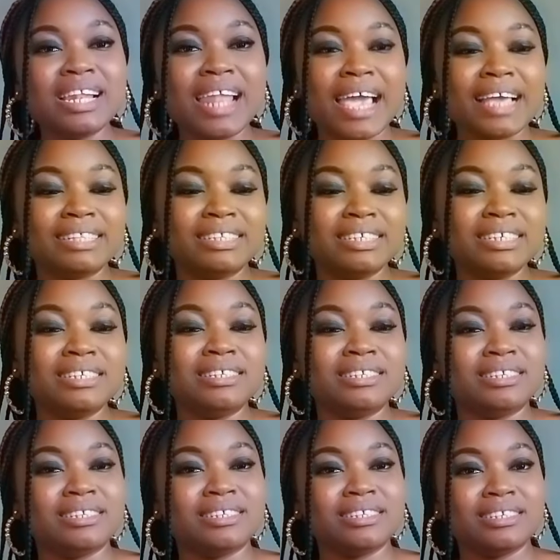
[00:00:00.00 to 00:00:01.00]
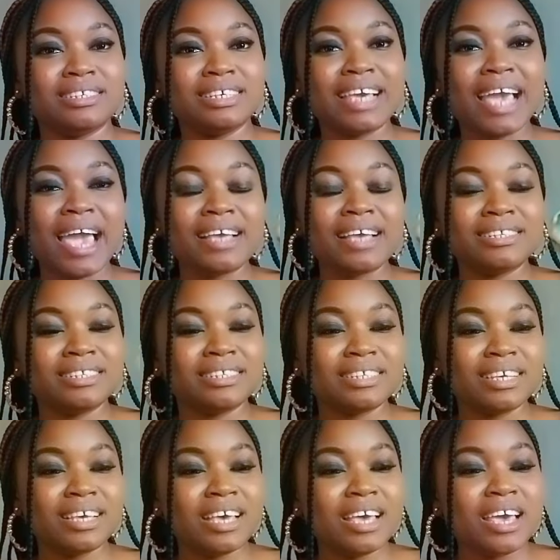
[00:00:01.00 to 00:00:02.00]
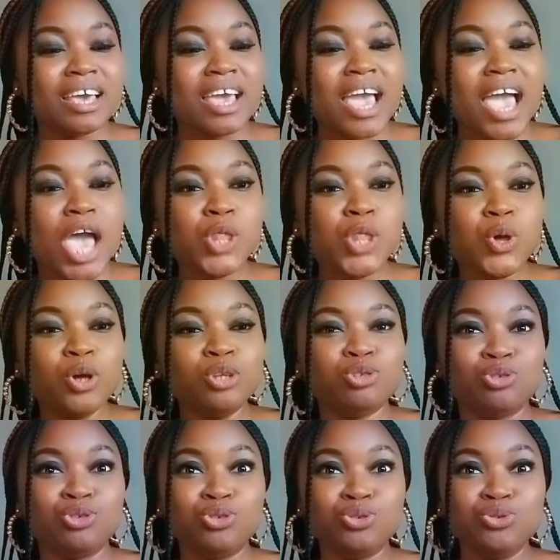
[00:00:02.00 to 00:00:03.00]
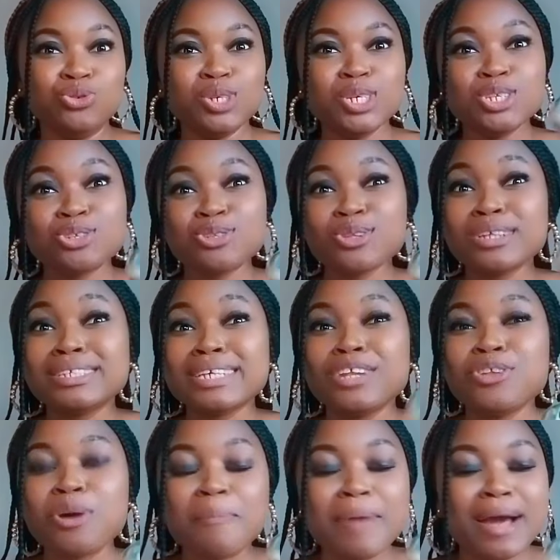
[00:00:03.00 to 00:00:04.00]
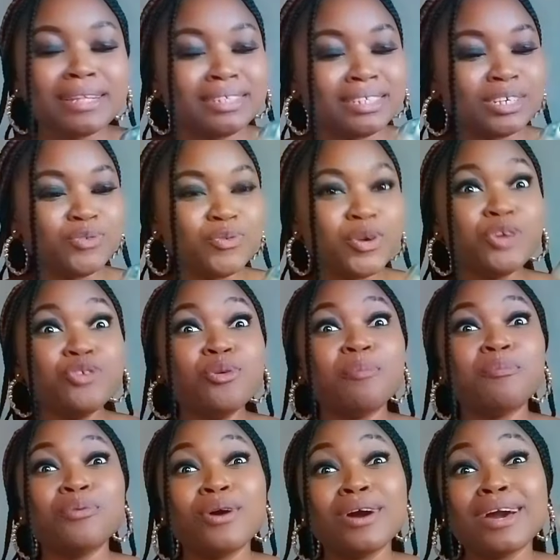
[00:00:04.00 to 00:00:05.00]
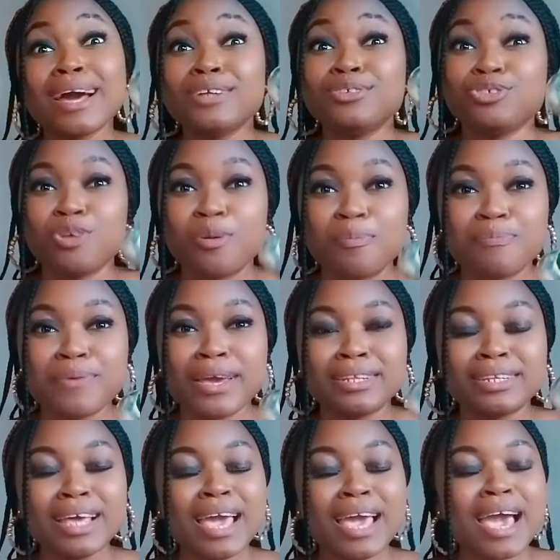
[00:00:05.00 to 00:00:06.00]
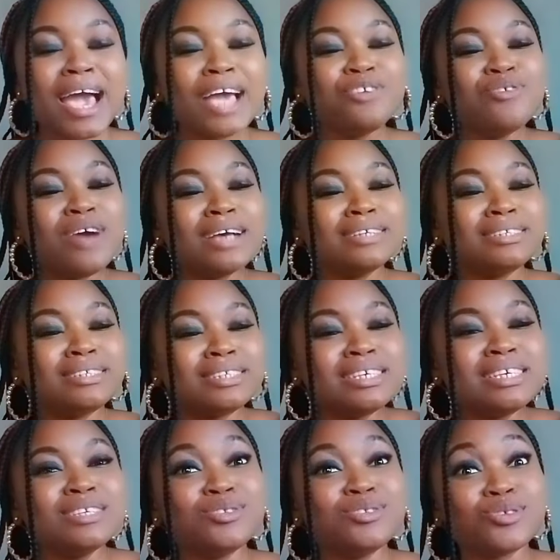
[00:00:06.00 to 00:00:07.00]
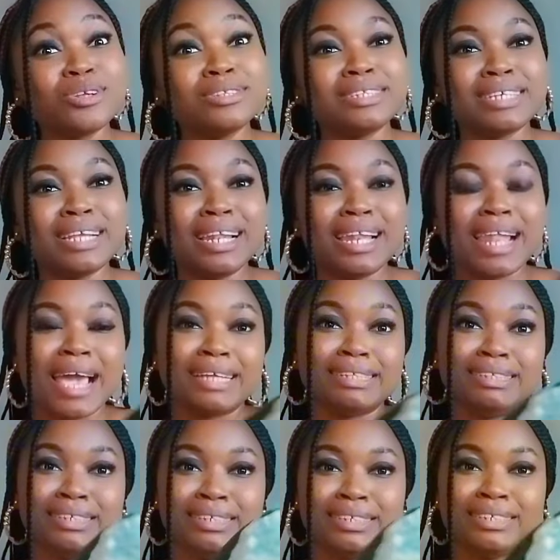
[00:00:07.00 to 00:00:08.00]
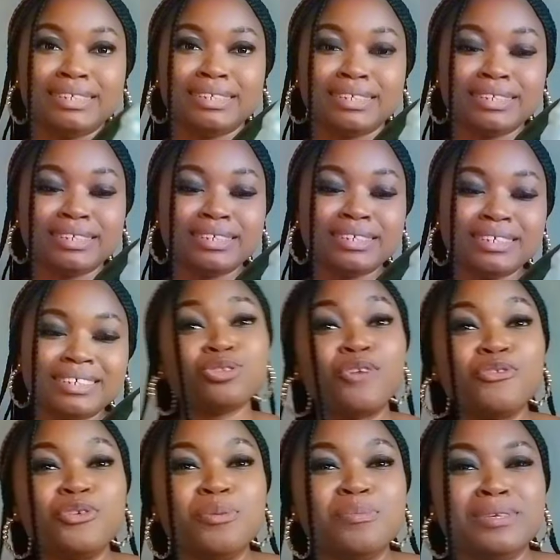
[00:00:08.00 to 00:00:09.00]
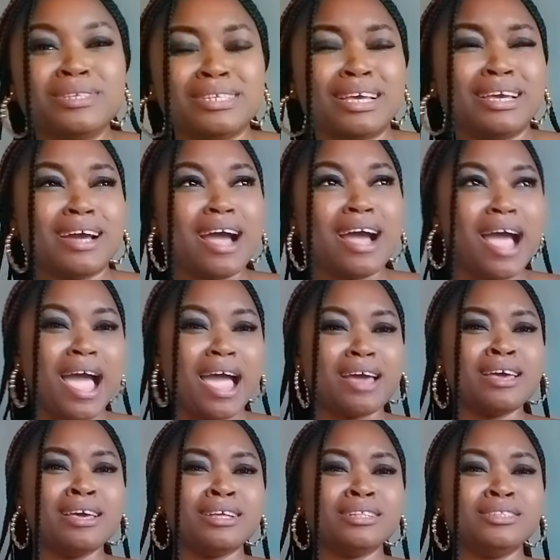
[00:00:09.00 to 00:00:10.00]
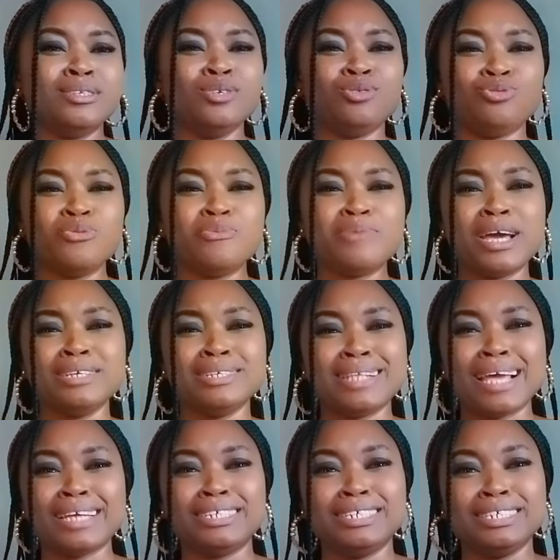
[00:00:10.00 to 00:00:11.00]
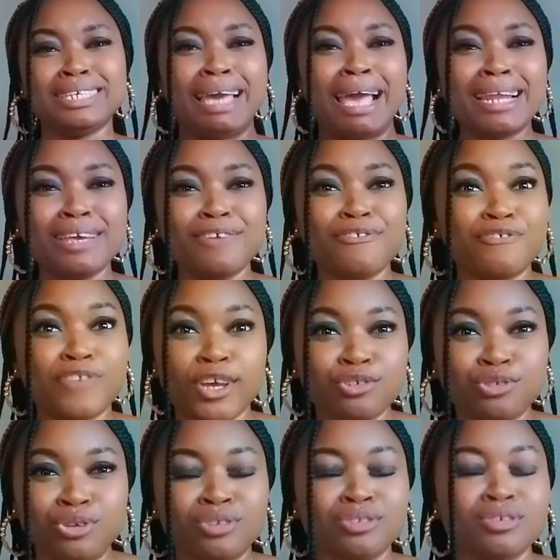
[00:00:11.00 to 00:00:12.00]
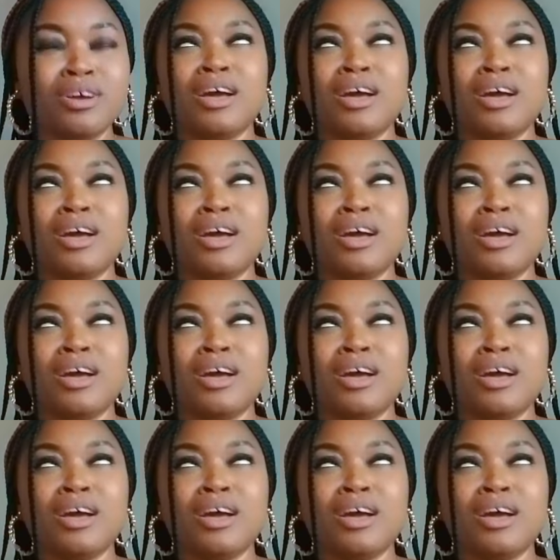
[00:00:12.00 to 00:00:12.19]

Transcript: like this, guys, I know to you it's not a normal thing when you plug out your pen and you are seeing something like this. Some of you be say, this woman is like she carry infection.